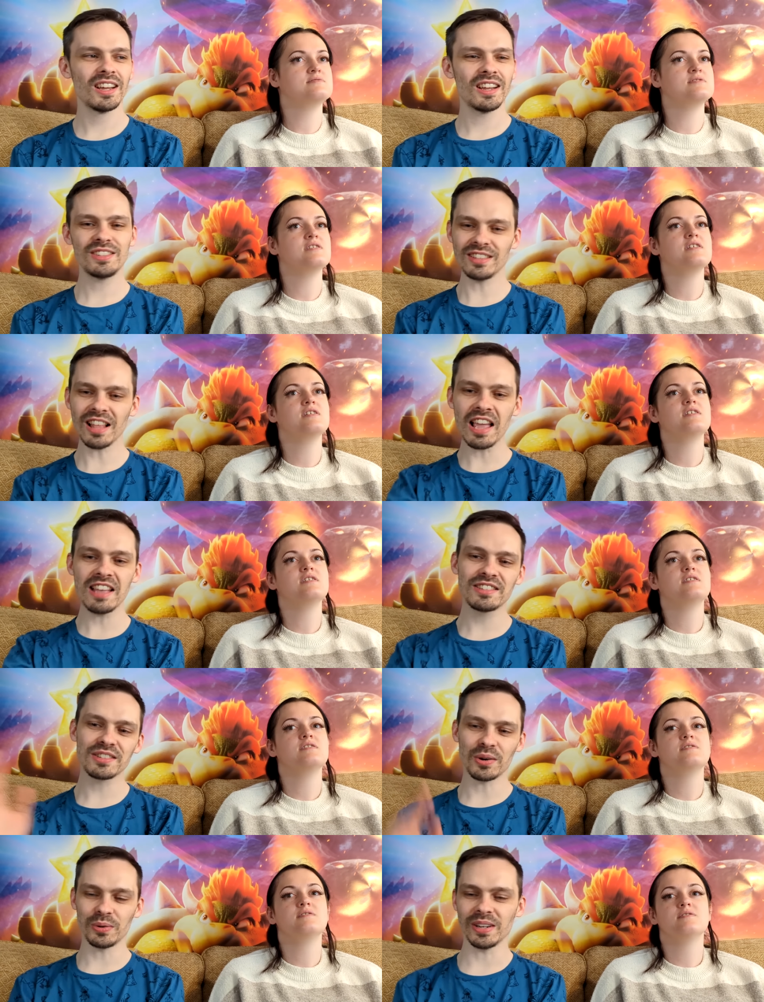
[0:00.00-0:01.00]
Speaker 1: She's like
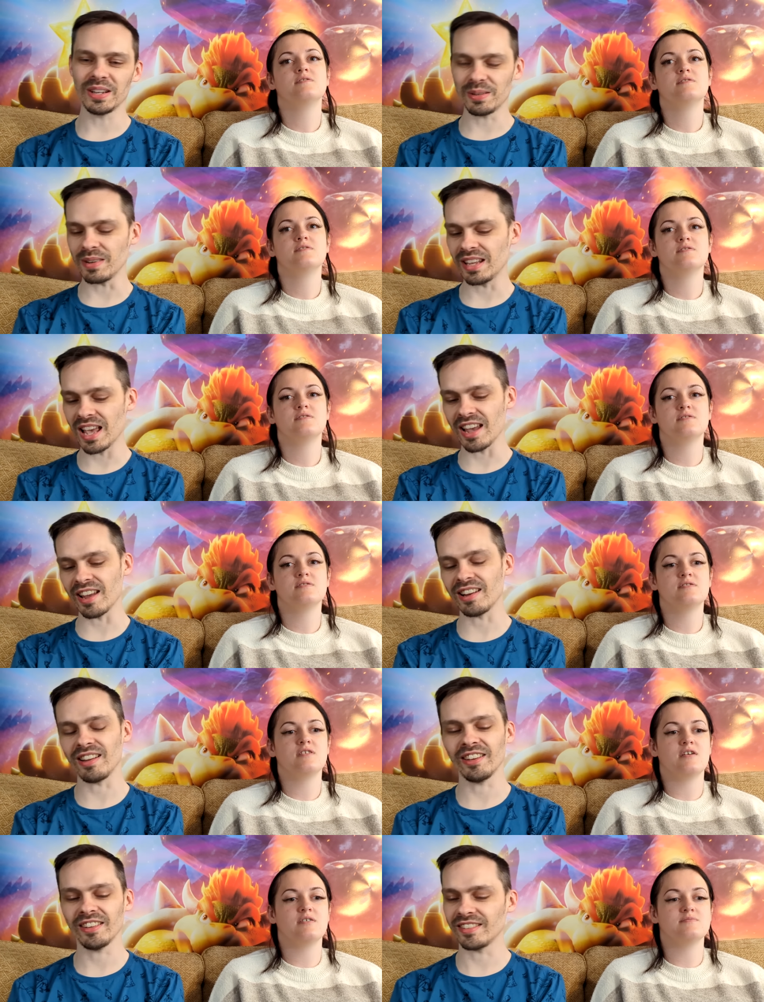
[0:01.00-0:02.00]
insulting him
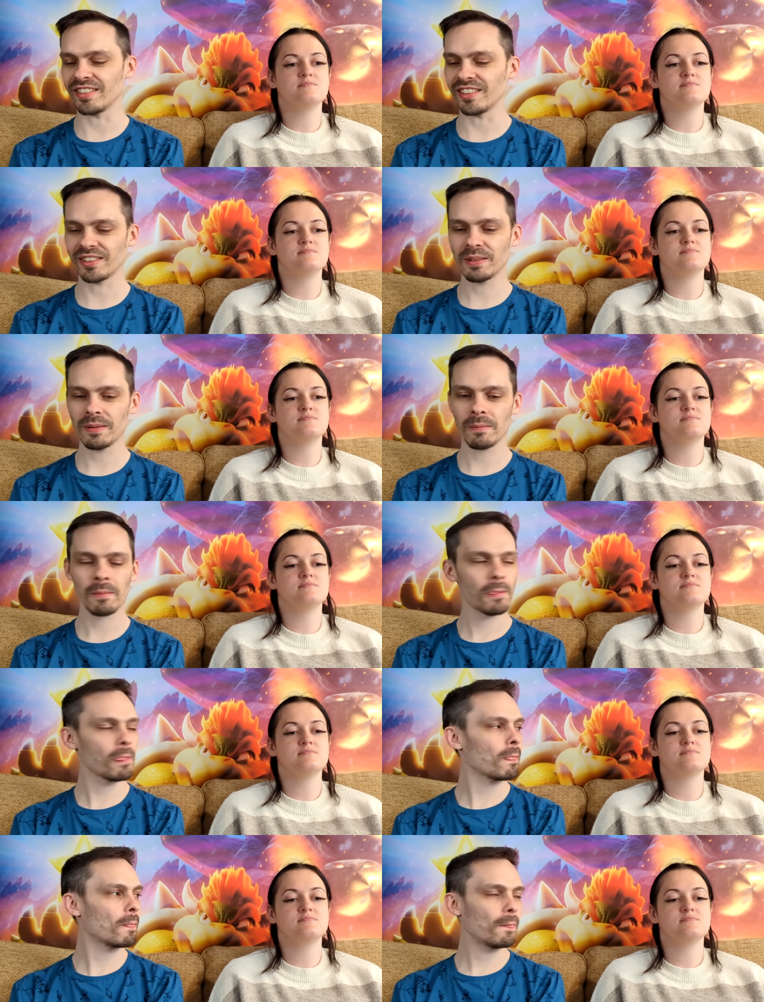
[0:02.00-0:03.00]
again yeah.
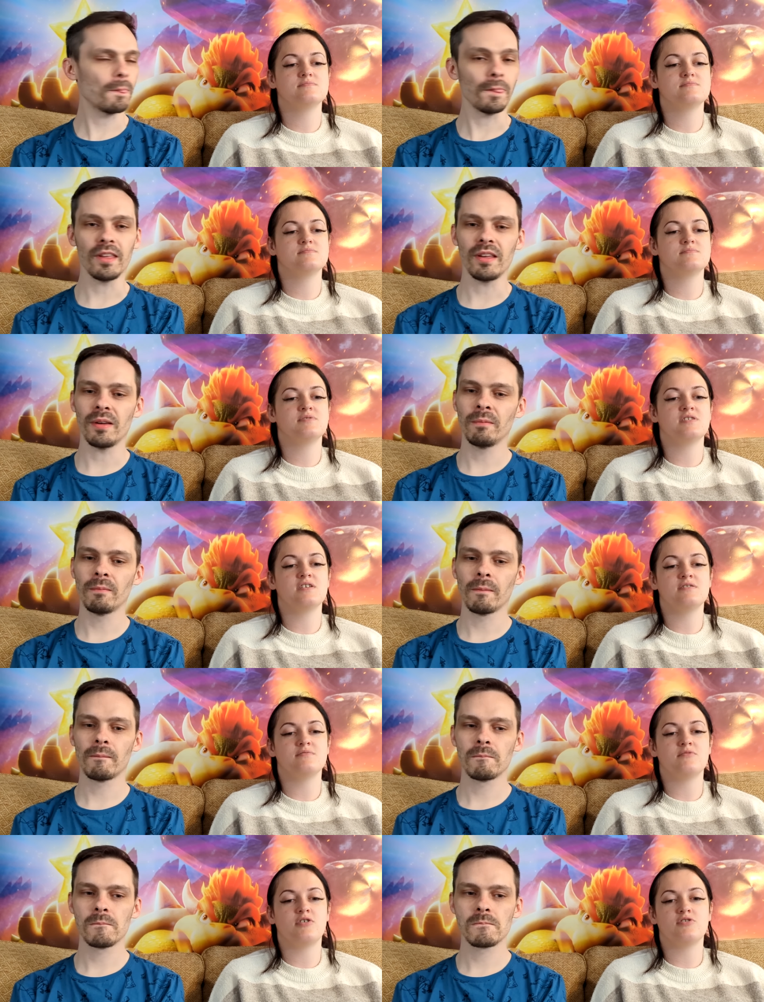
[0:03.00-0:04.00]
Yeah. But
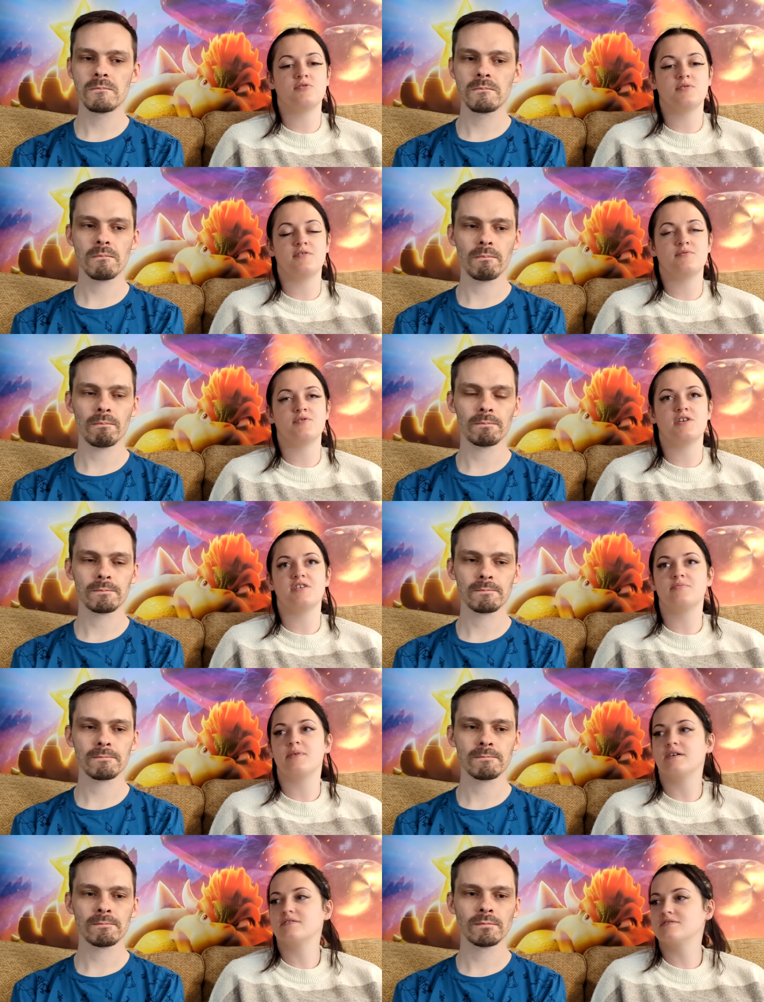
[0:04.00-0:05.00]
Speaker 2: then Michael and everyone gets
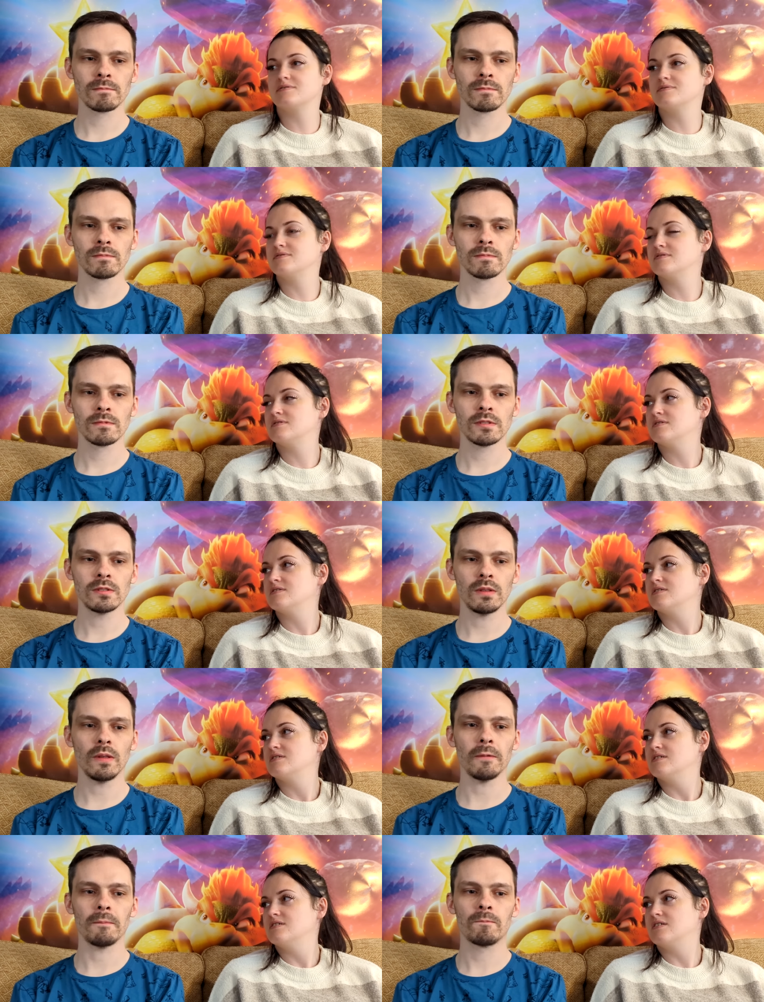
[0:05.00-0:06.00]
back.
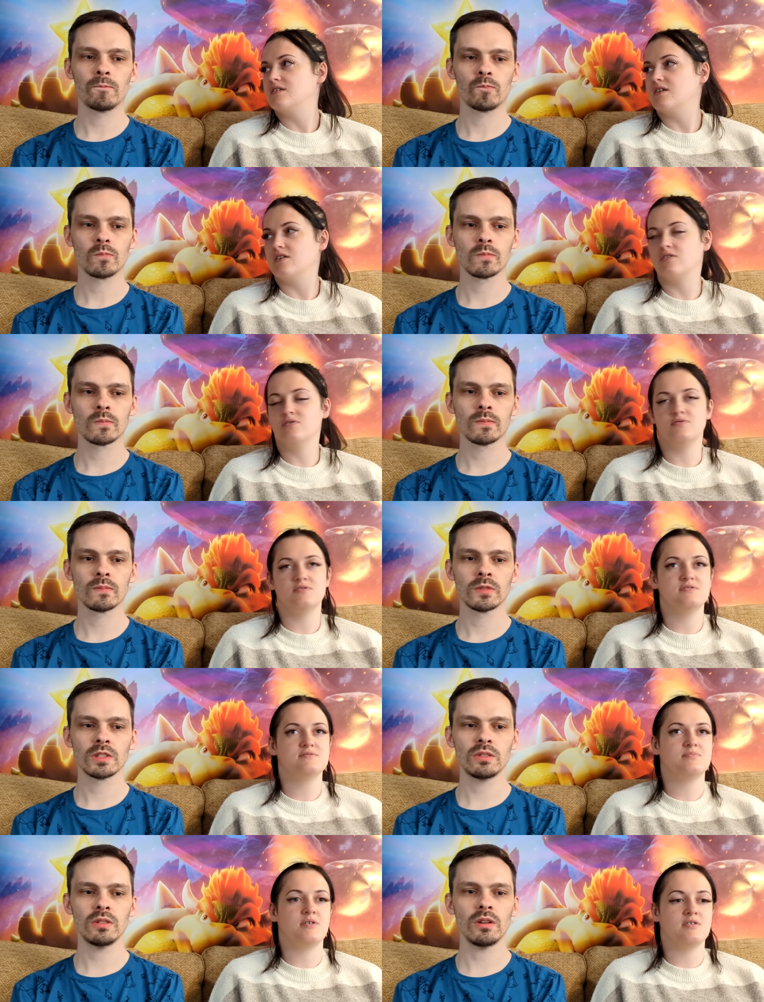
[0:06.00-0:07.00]
Yeah. They're like, oh, this.
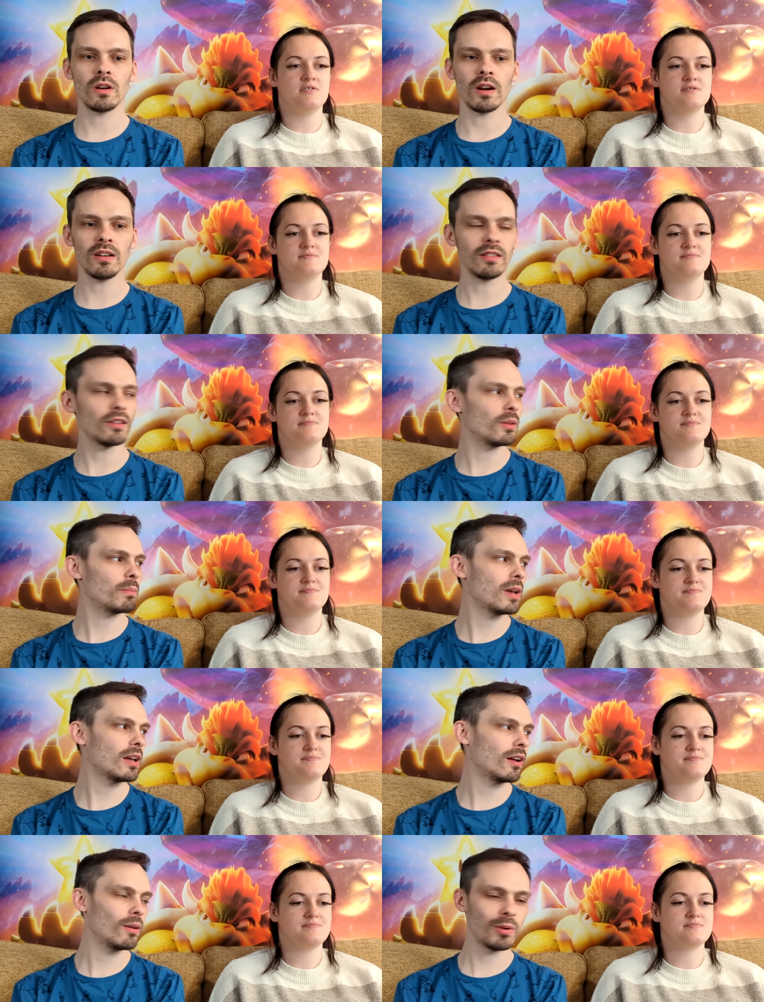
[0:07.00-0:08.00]
Sorry,
Speaker 1: I didn't know the
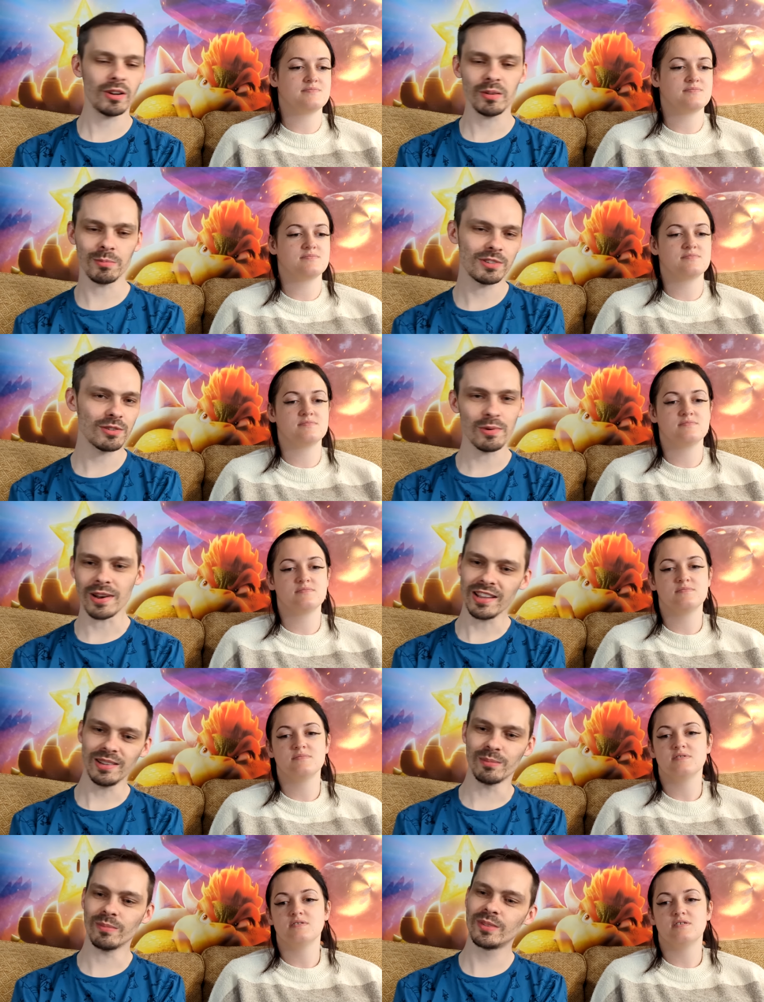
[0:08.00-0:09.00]
party would be so
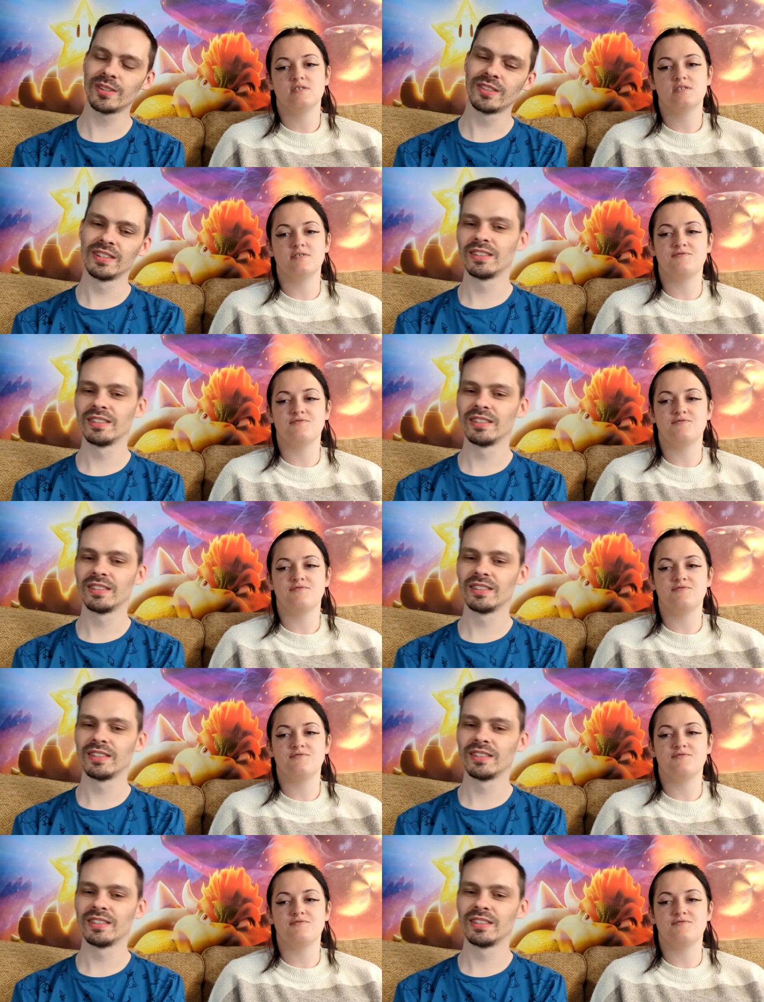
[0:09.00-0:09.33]
late.
Speaker 2: And then